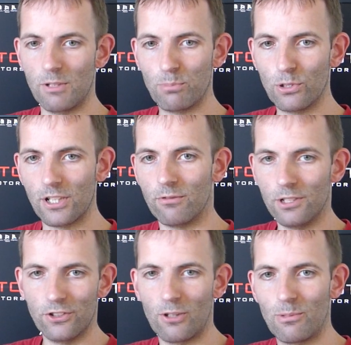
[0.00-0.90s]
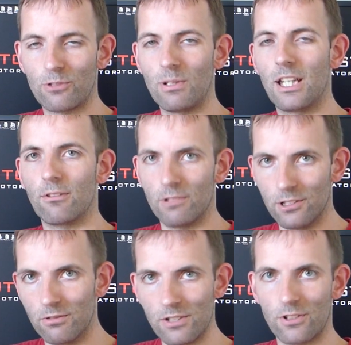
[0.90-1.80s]
We put in real numbers, we get
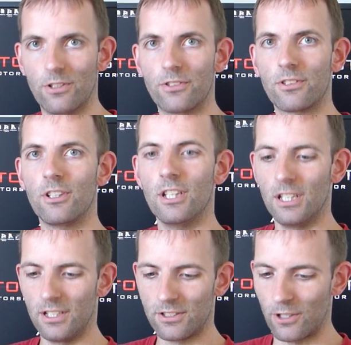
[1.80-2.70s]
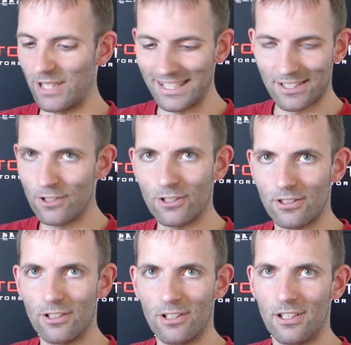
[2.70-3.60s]
real results. So it's
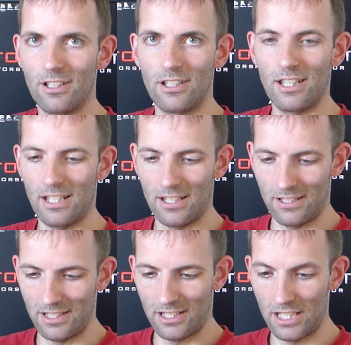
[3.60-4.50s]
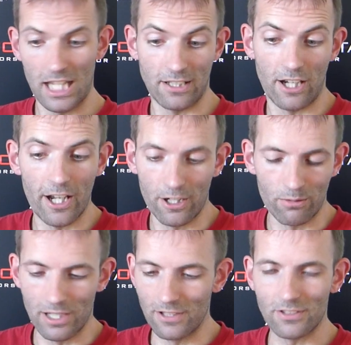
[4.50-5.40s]
not, and the higher
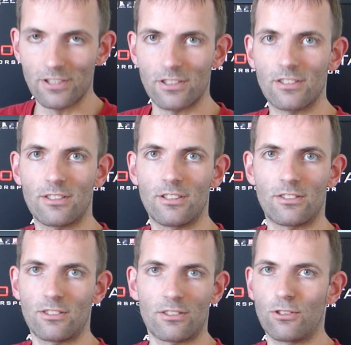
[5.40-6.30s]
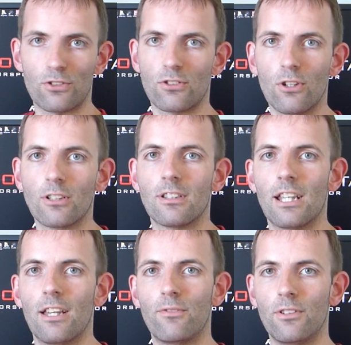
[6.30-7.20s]
rates, it's just not
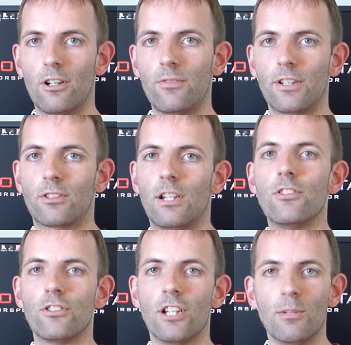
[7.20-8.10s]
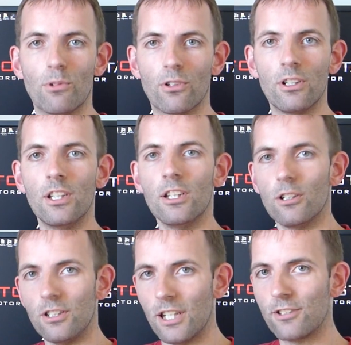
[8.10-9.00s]
that rFactor engine anymore.
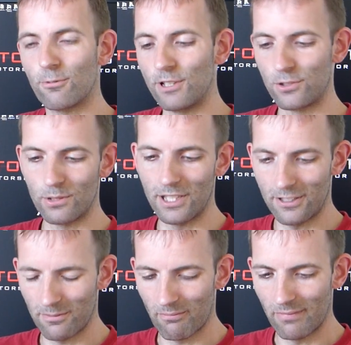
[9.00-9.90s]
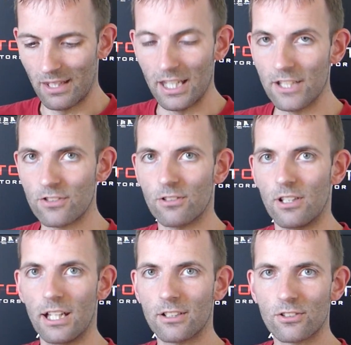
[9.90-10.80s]
Yes, we took it,
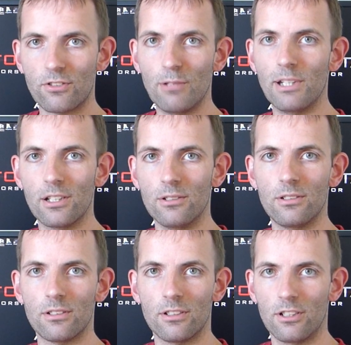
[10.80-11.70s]
it's extremely good.